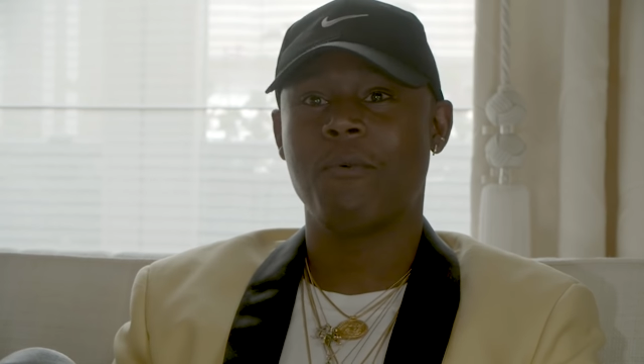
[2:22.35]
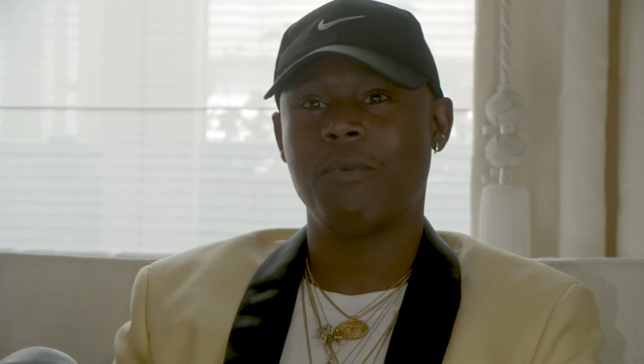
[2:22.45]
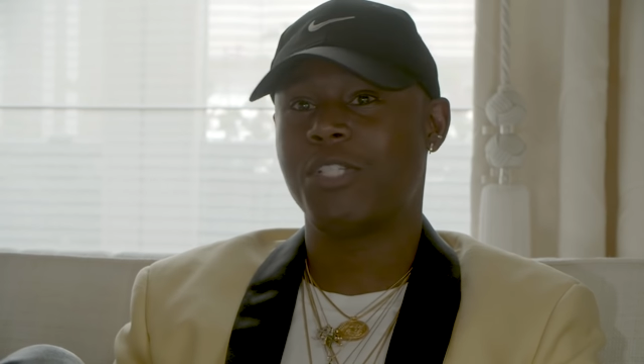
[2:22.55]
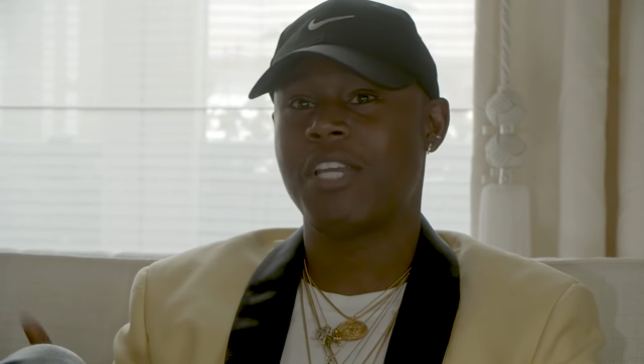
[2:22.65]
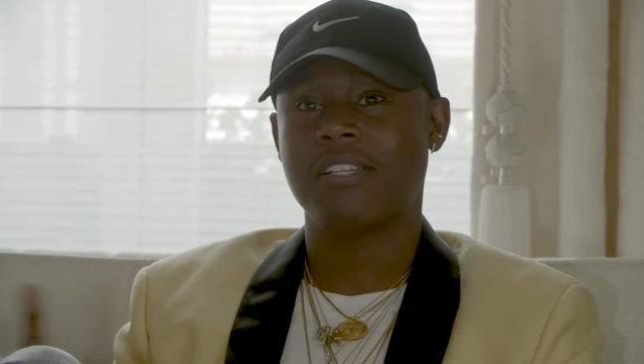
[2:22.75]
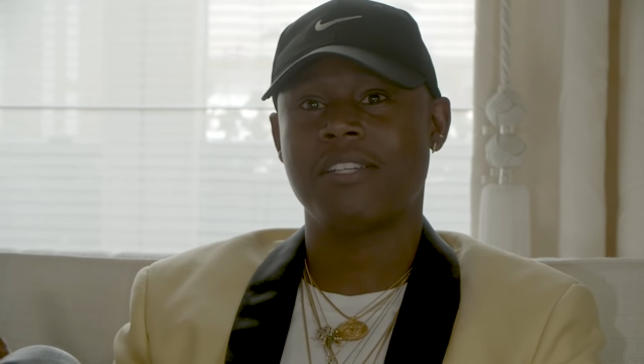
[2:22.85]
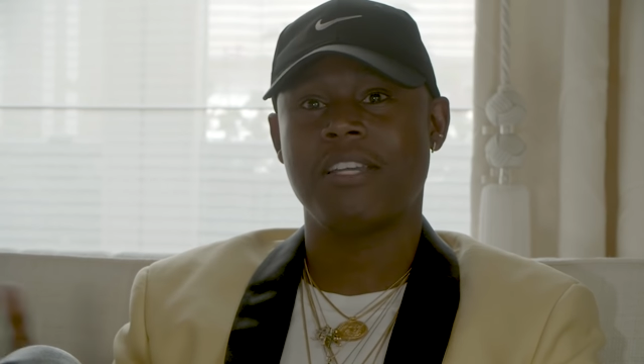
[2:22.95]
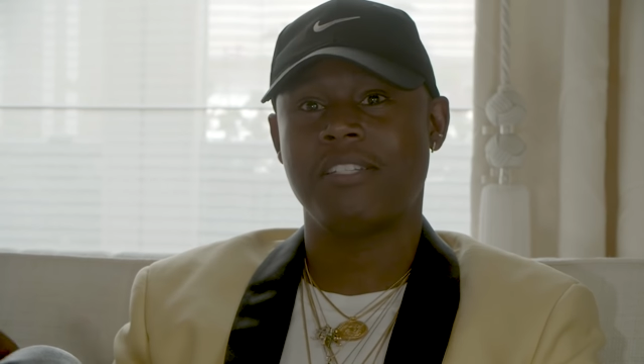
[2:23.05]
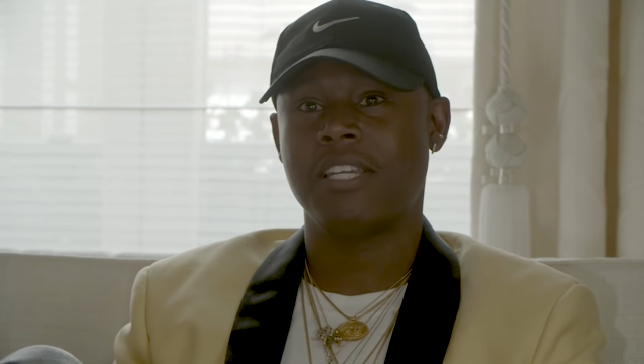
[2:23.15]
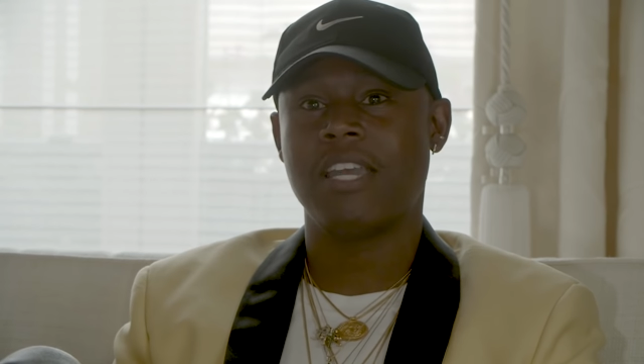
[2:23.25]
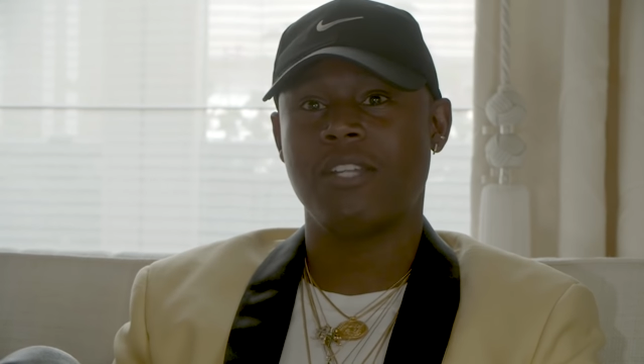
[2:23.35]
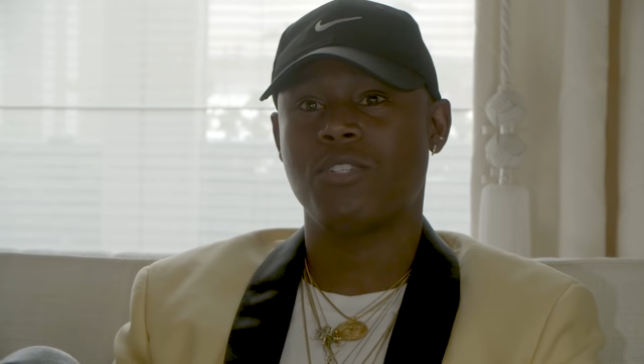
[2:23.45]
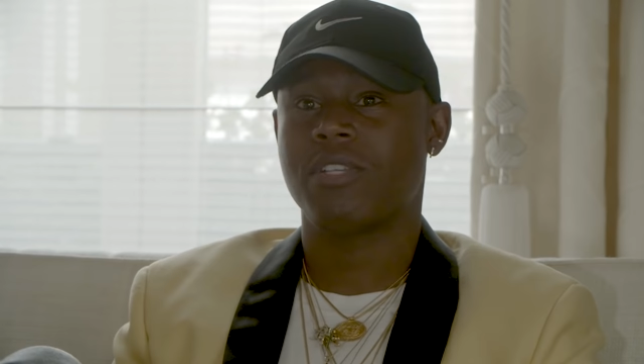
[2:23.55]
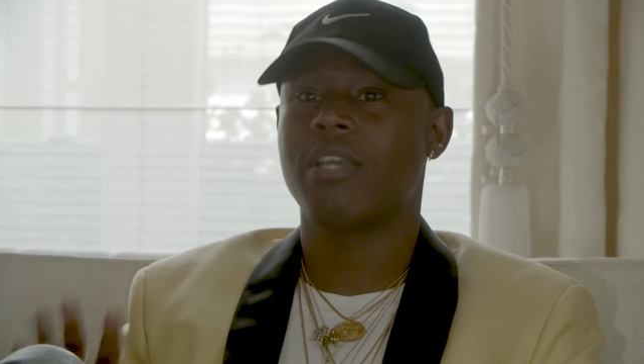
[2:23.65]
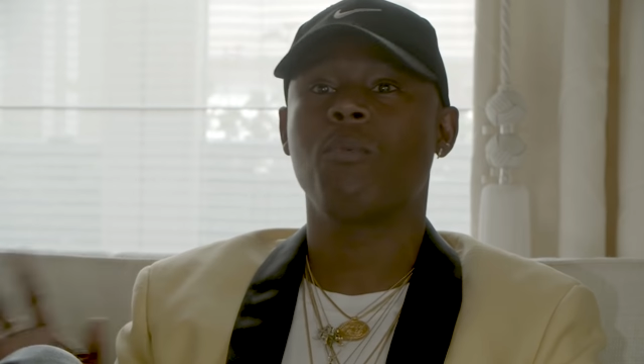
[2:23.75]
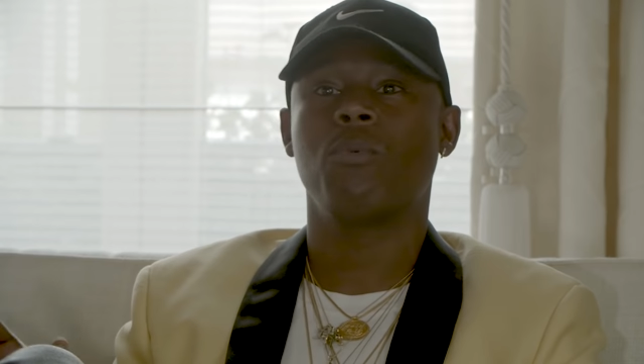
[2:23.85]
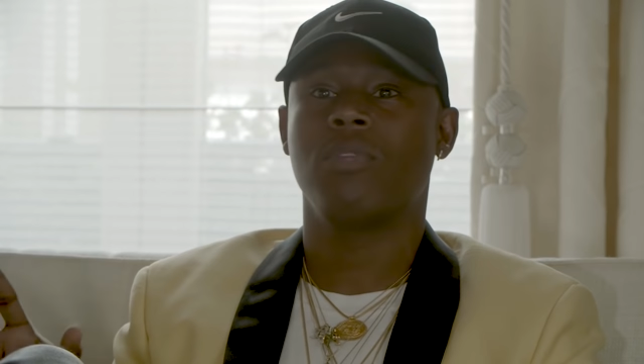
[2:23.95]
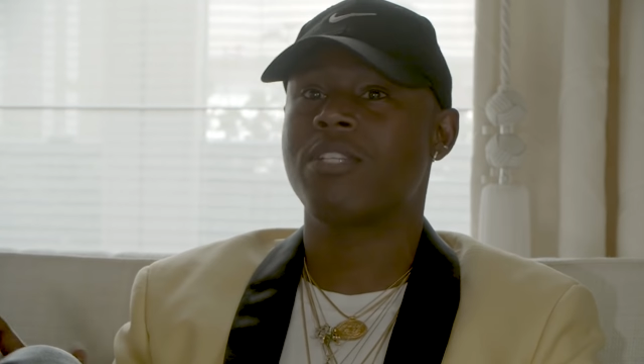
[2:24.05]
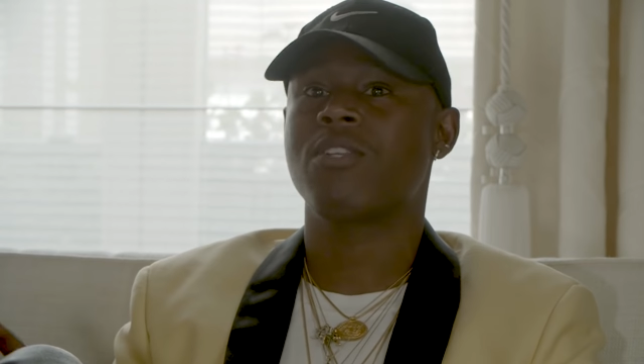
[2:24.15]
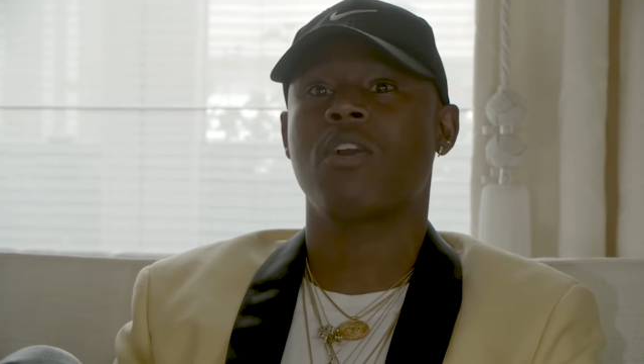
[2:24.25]
when she has an idea and just say,
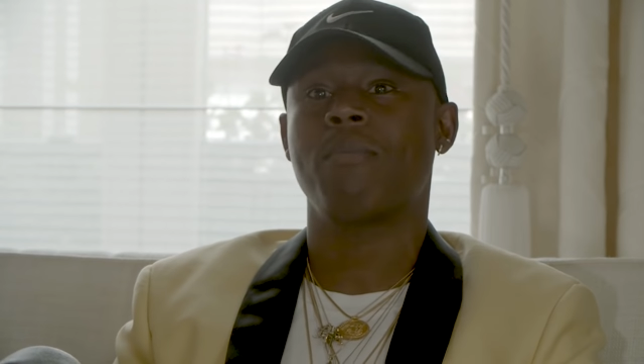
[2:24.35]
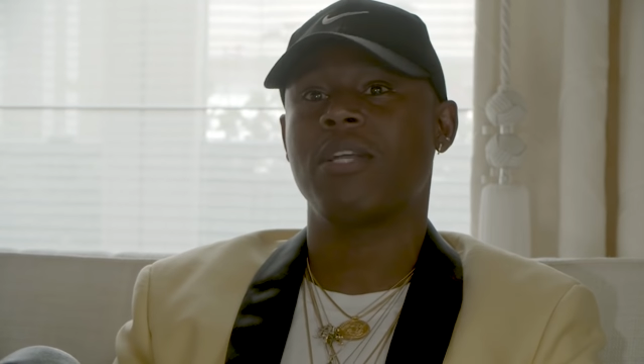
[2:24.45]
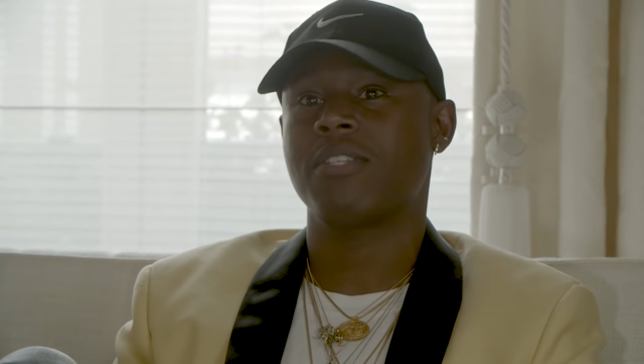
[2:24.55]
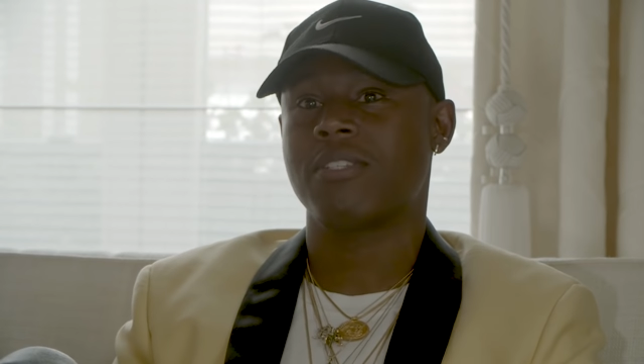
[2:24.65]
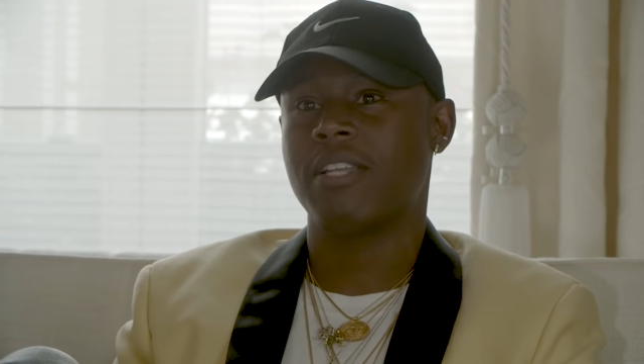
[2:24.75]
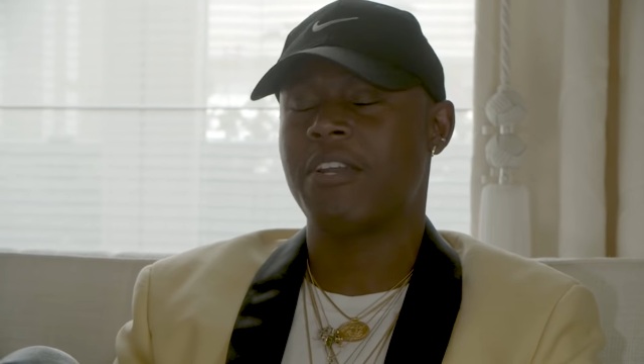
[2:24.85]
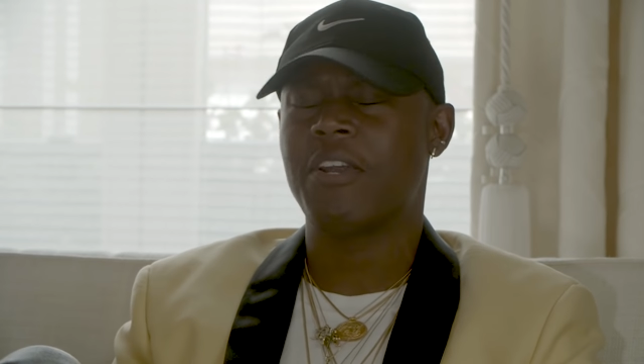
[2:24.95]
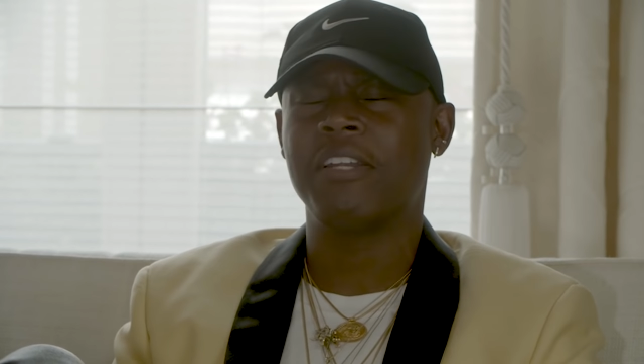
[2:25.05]
let's talk about this later.